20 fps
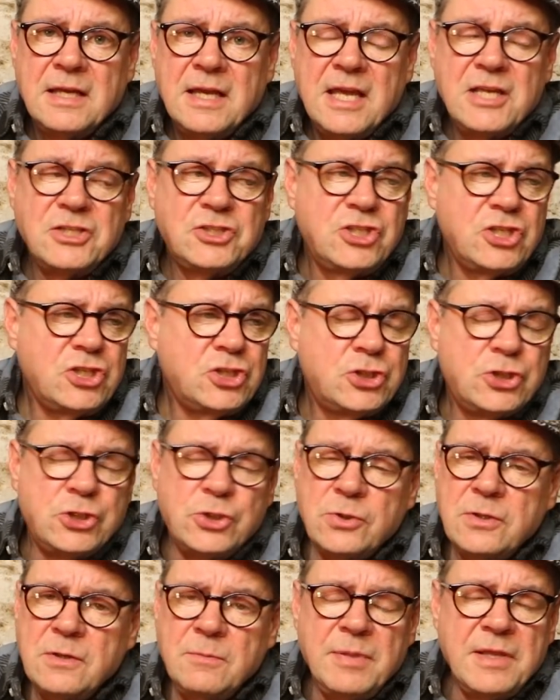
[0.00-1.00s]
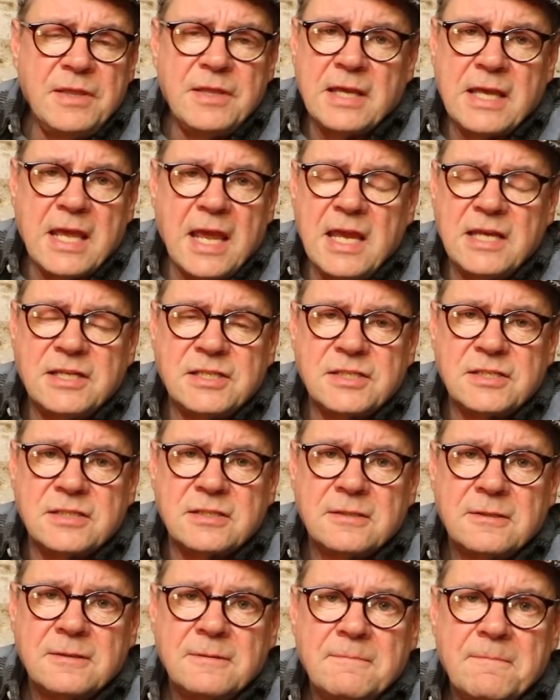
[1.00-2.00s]
It just shouldn't be the
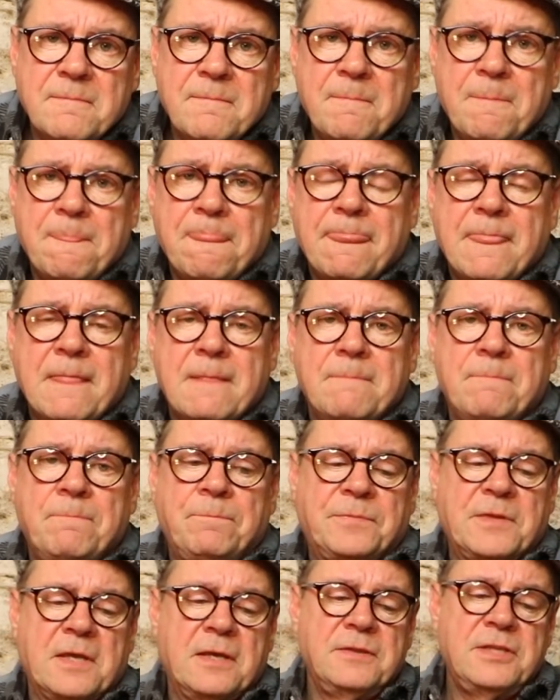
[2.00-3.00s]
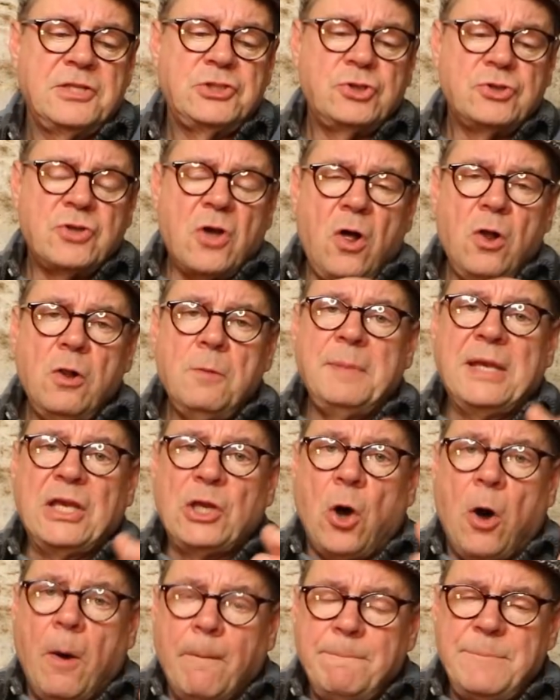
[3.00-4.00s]
case. They should all be
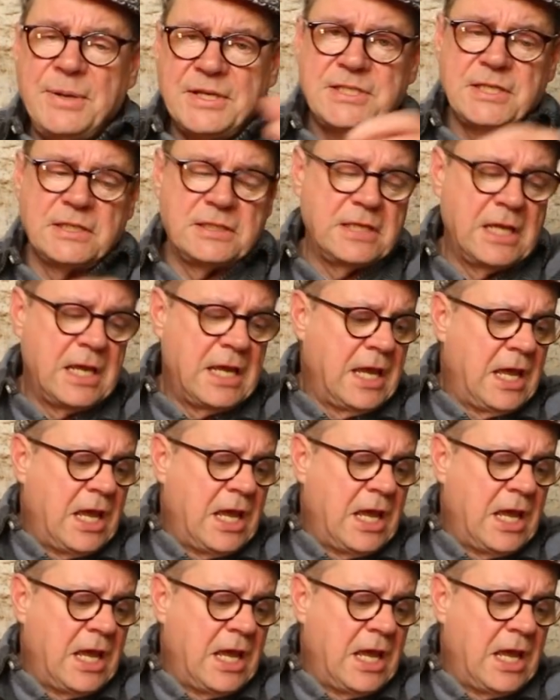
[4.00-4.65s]
competent.